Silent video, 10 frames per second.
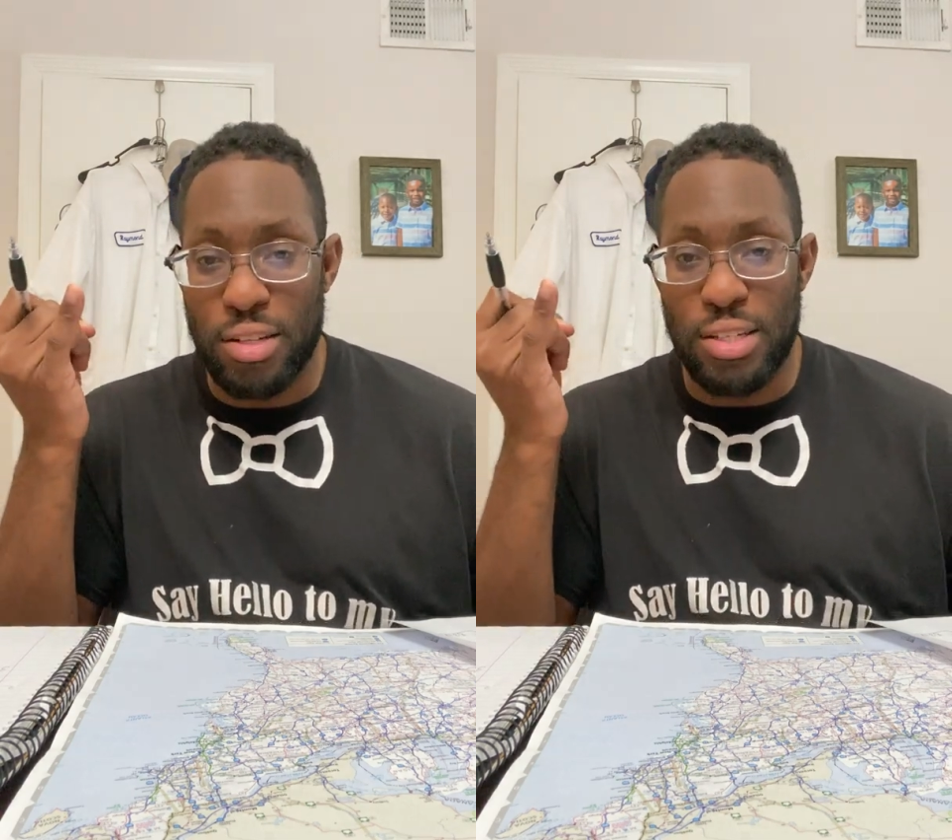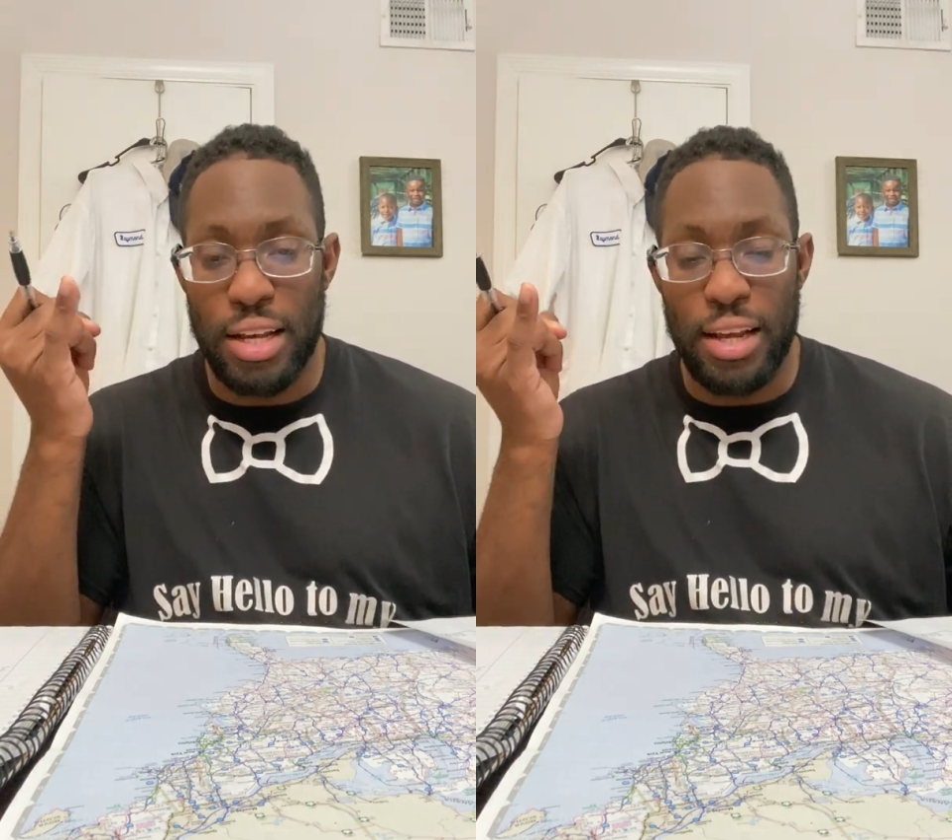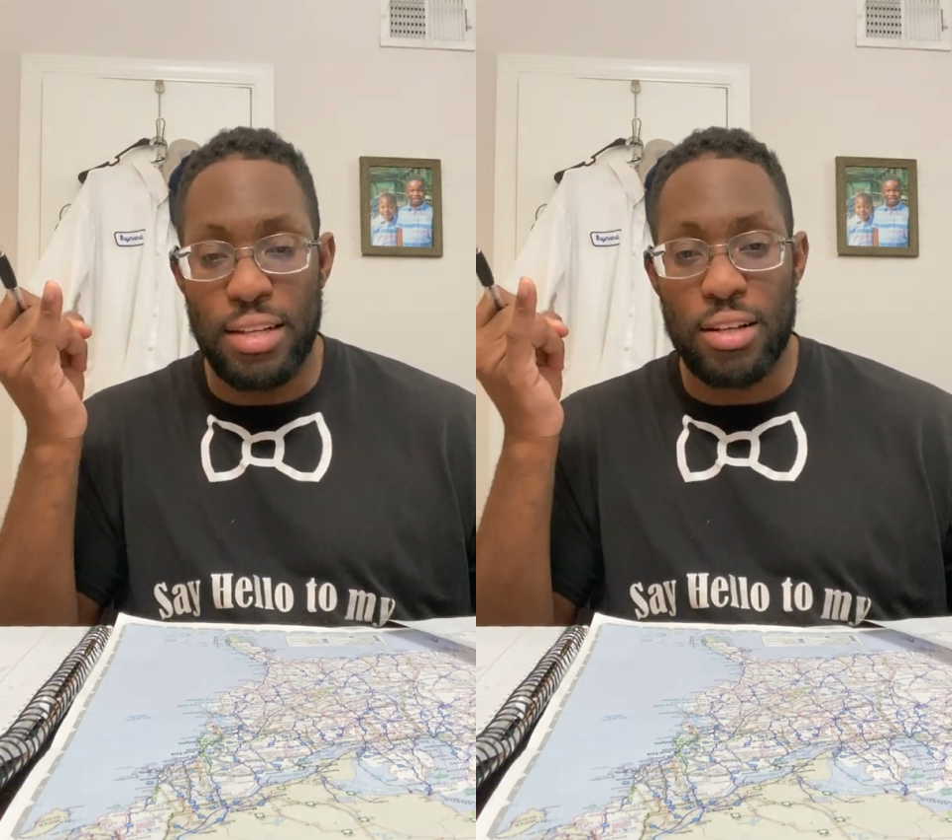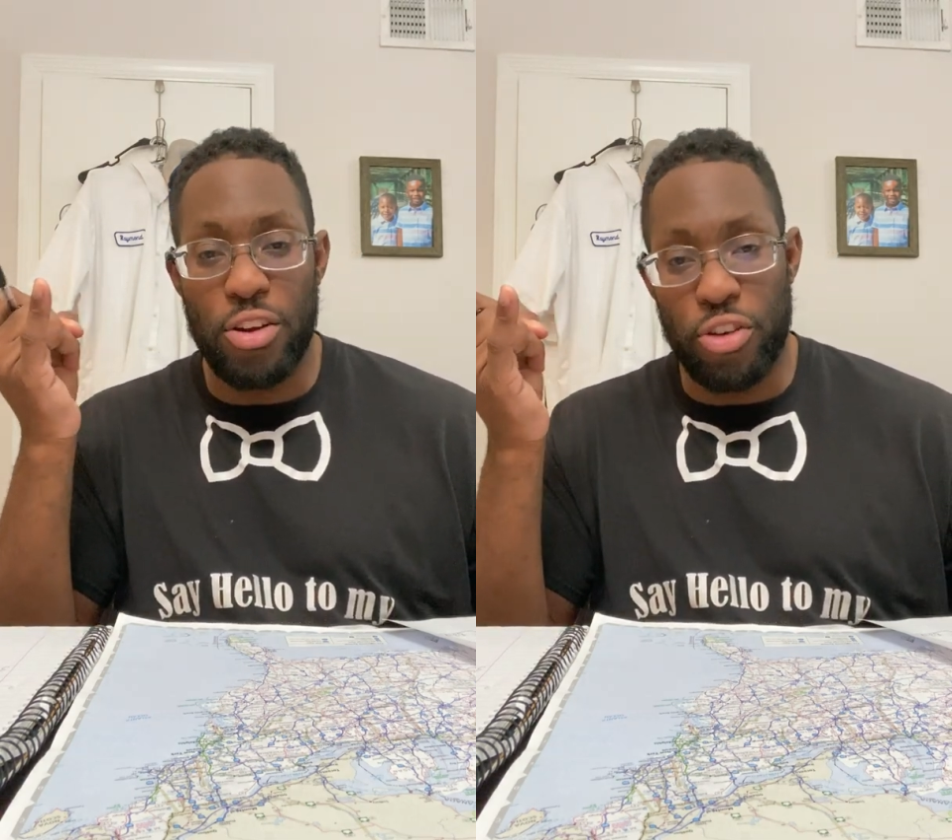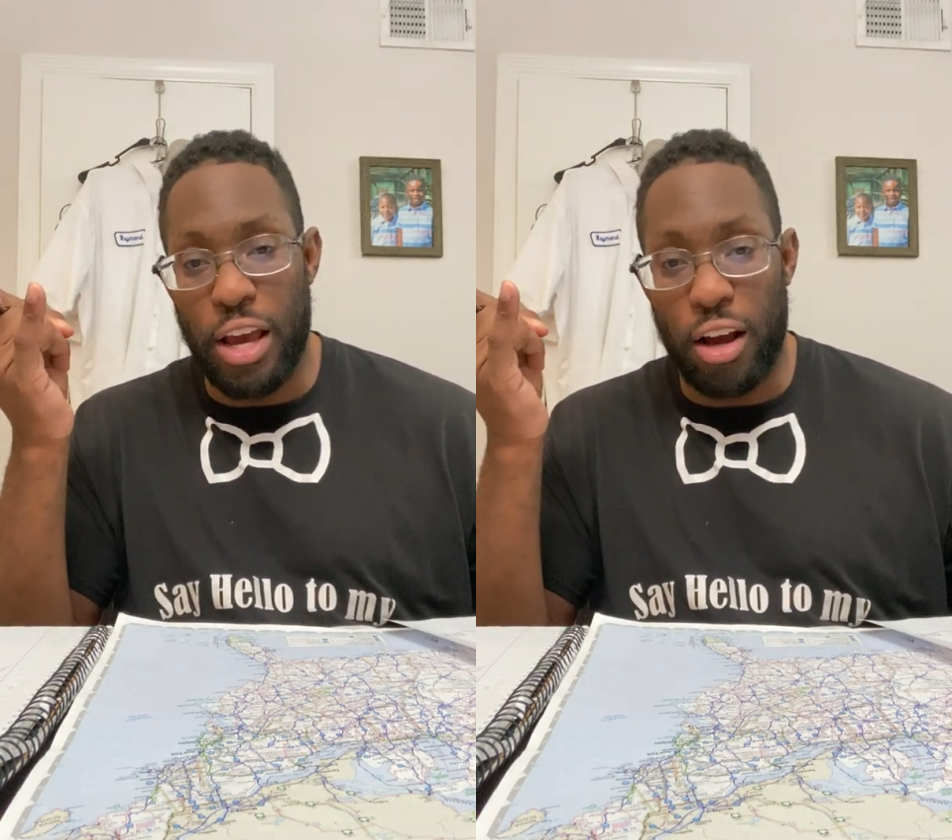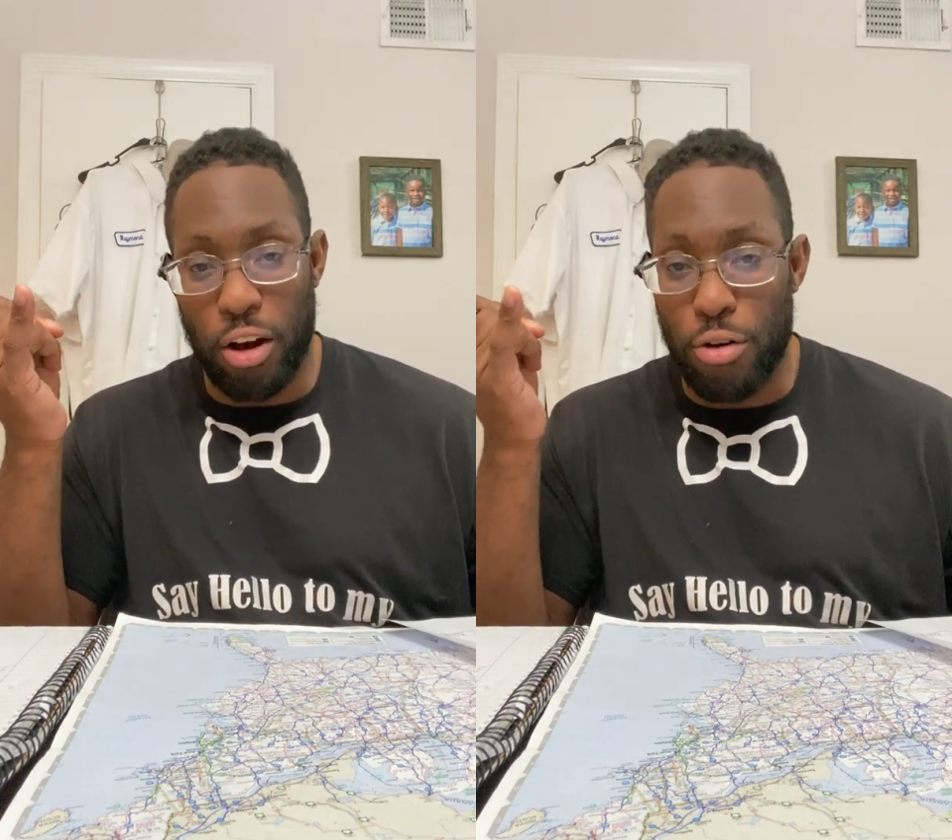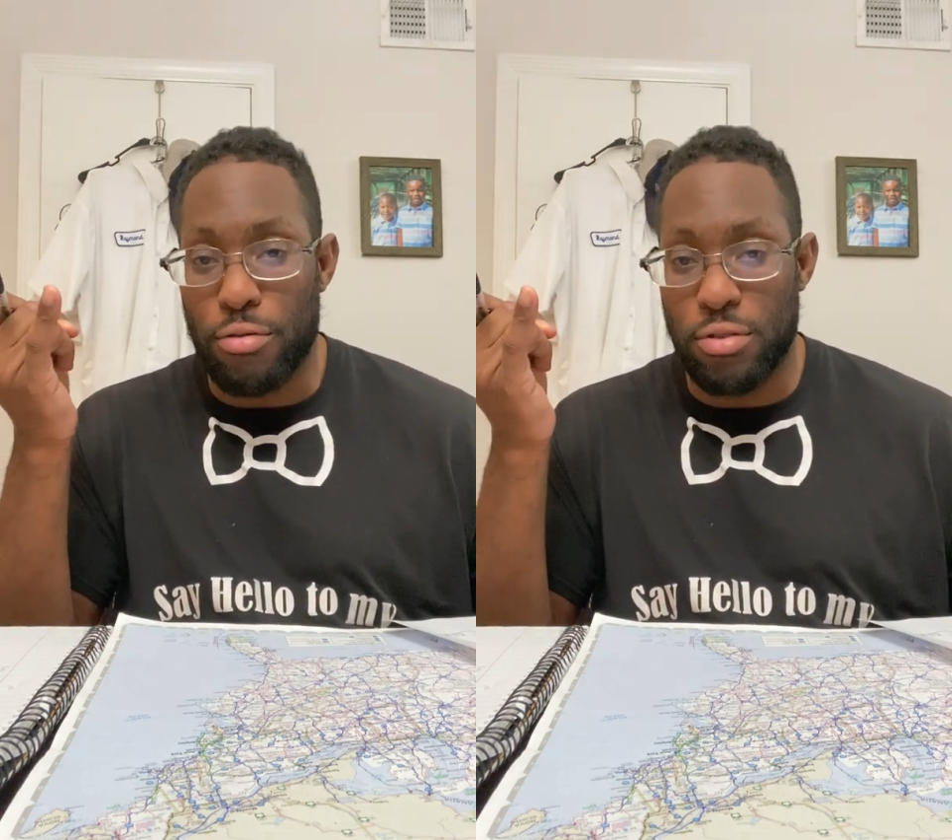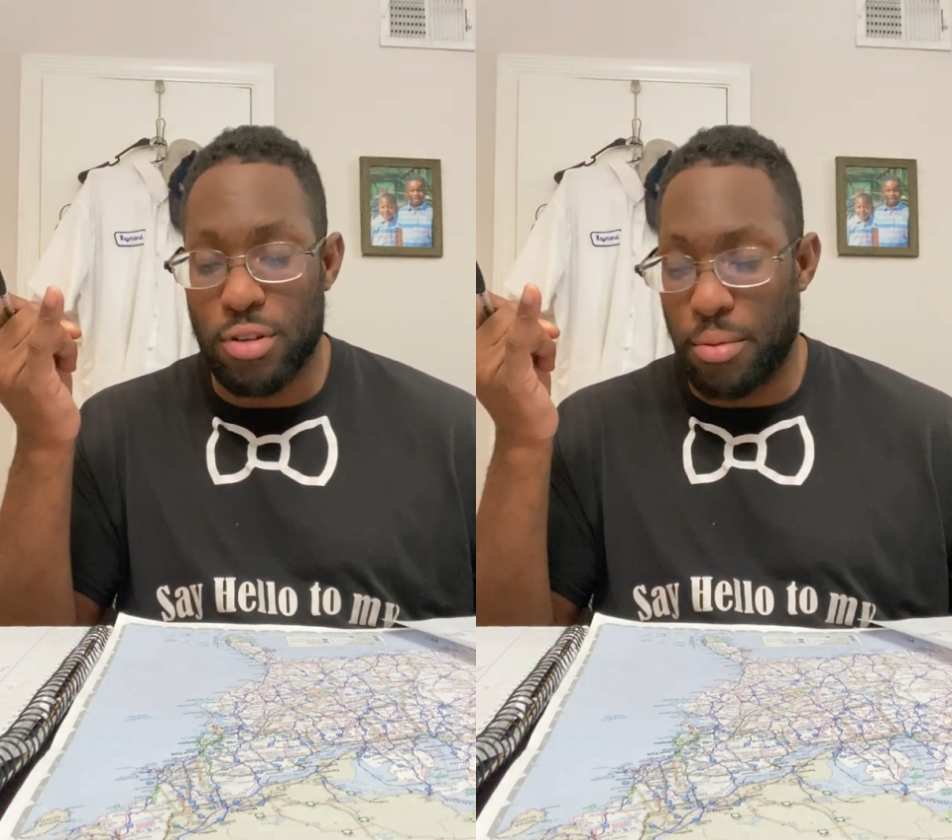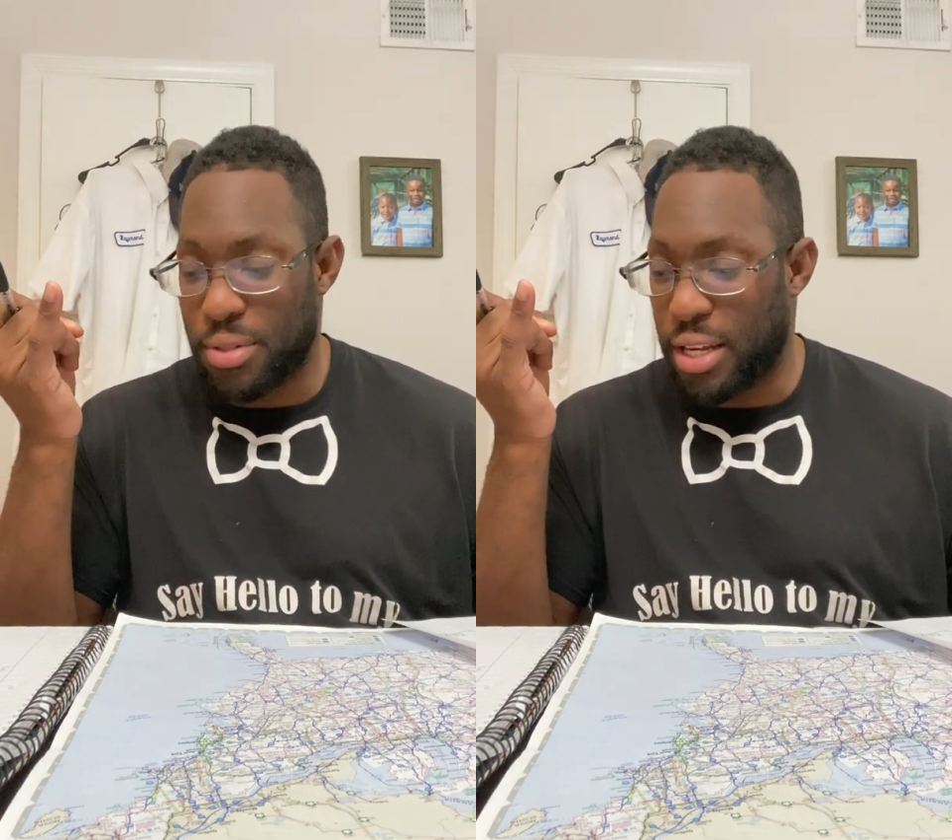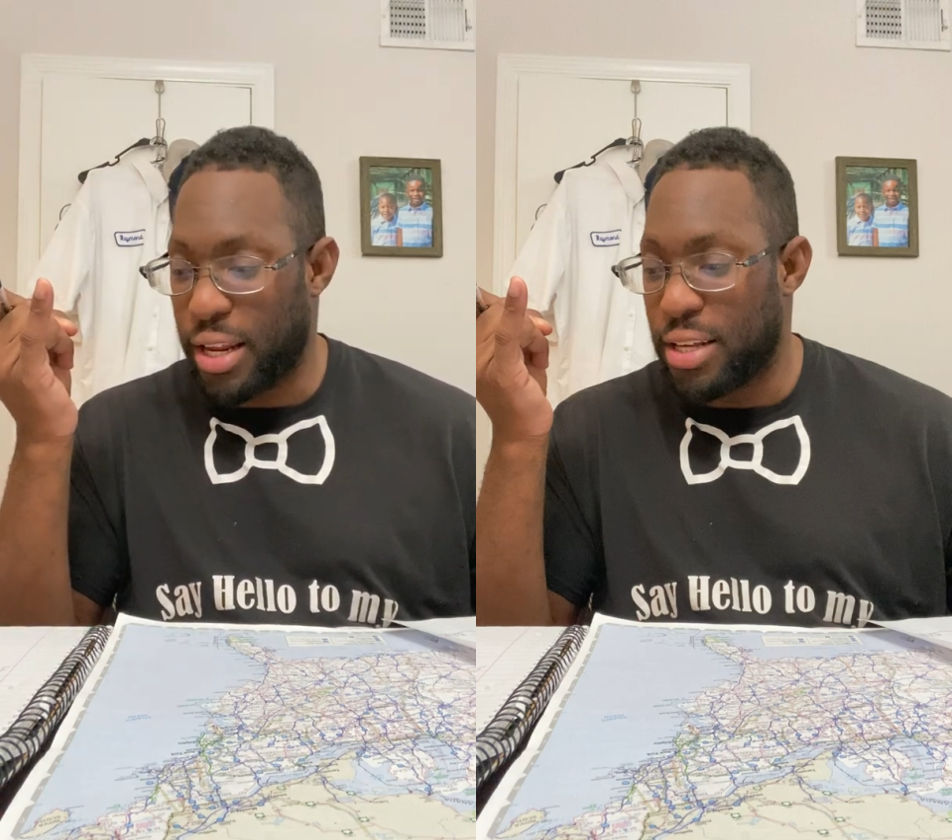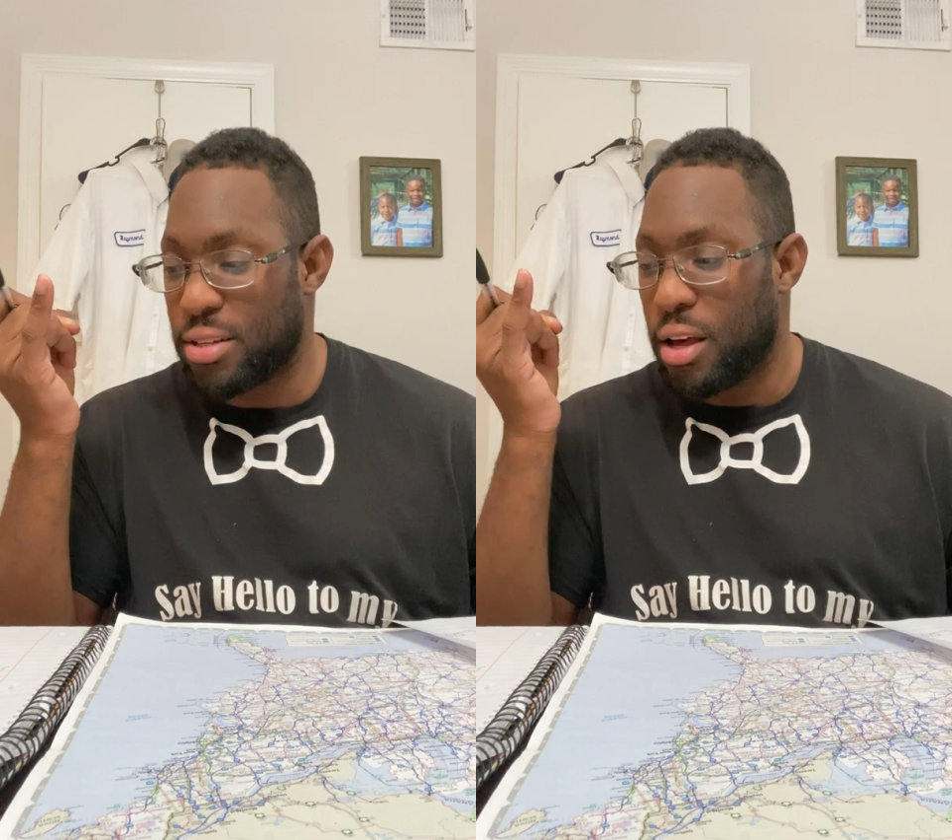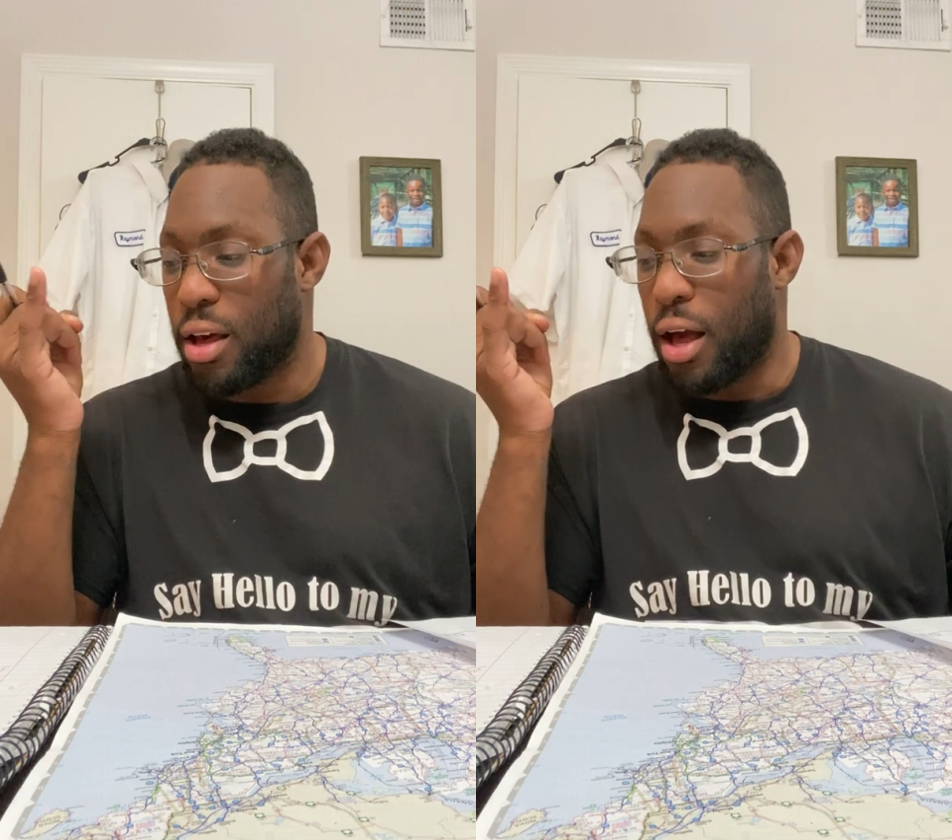the cities because you can't go through some cities.